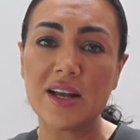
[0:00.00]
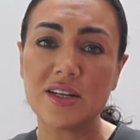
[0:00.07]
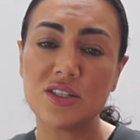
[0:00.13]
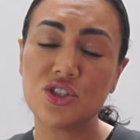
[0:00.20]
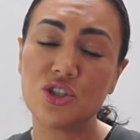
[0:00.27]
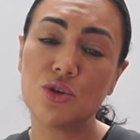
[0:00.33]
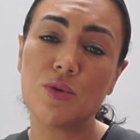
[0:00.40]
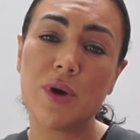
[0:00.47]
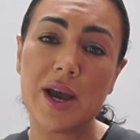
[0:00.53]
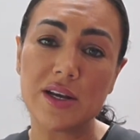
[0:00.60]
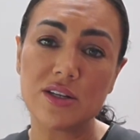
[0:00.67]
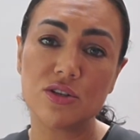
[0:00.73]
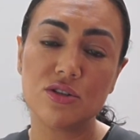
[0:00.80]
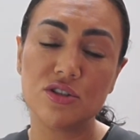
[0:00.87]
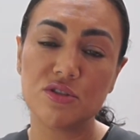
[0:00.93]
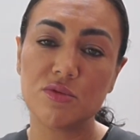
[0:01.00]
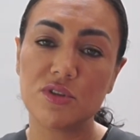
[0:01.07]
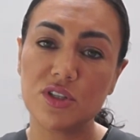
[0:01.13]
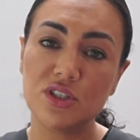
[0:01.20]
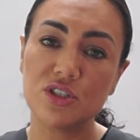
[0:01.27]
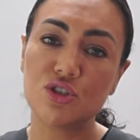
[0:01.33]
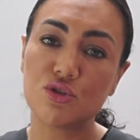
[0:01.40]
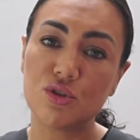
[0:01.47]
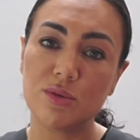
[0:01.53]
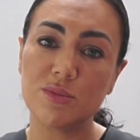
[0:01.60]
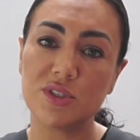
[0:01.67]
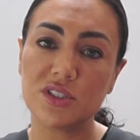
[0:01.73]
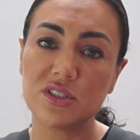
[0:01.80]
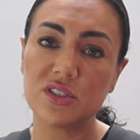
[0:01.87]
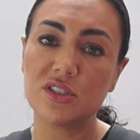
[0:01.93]
do add-ons with these
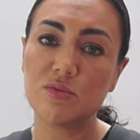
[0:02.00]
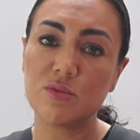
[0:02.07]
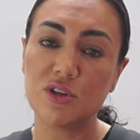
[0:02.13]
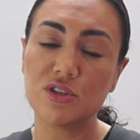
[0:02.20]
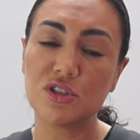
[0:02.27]
treatments as well.